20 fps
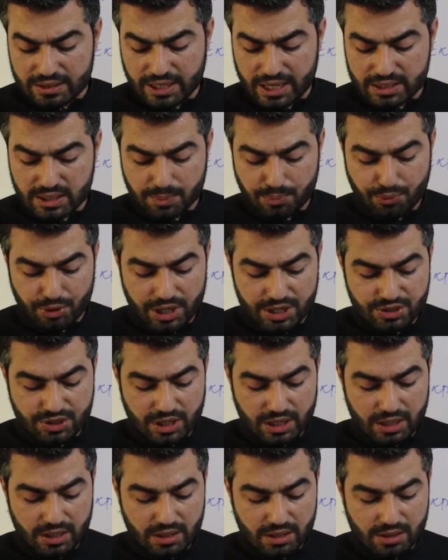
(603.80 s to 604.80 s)
that the bridge
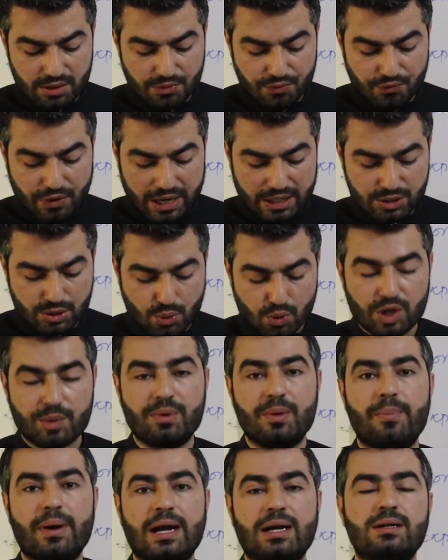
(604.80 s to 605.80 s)
in fact could
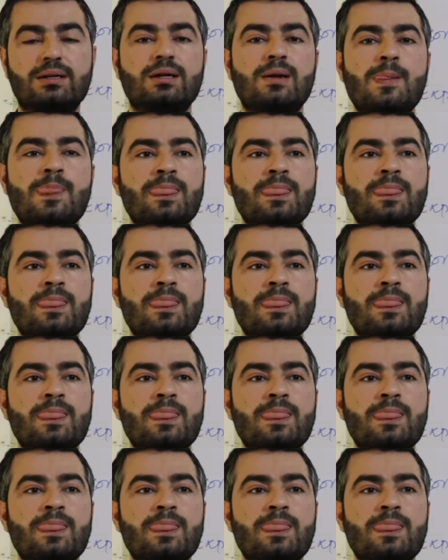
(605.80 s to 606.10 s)
be bent.